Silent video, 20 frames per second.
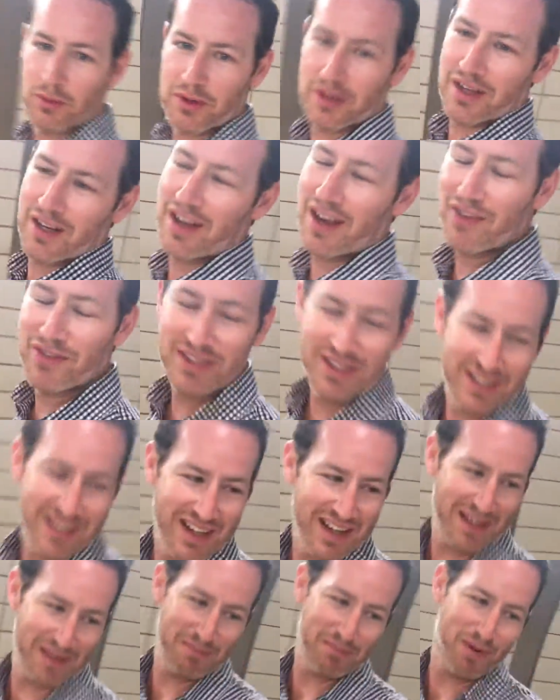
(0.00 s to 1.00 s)
we can have a
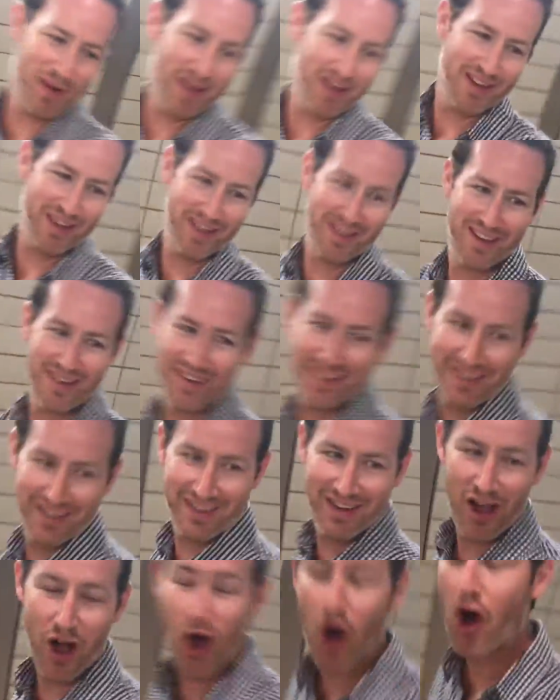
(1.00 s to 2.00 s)
sleep? No!
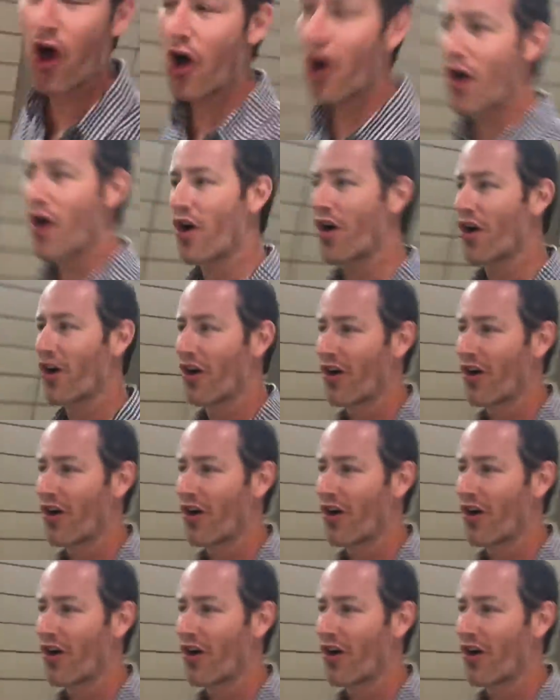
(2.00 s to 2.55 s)
Oh.